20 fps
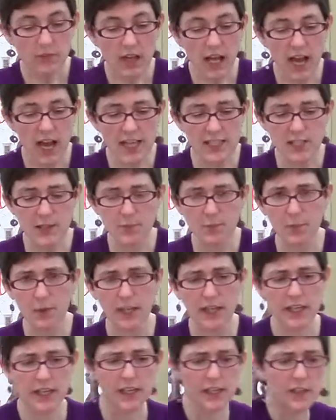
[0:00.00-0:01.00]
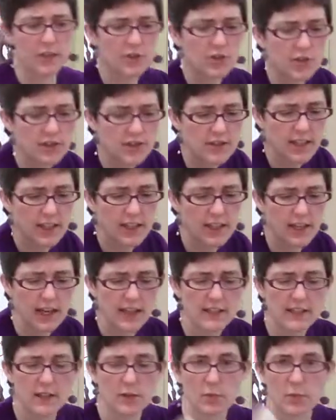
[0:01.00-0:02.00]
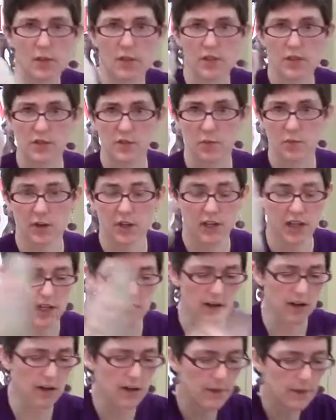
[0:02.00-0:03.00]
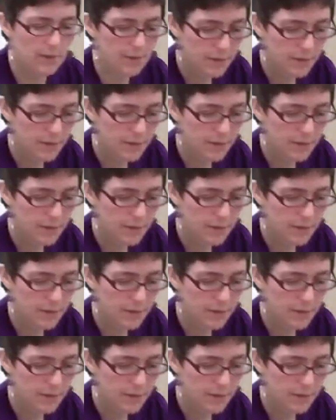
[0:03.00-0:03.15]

I split it just like I did with this one here.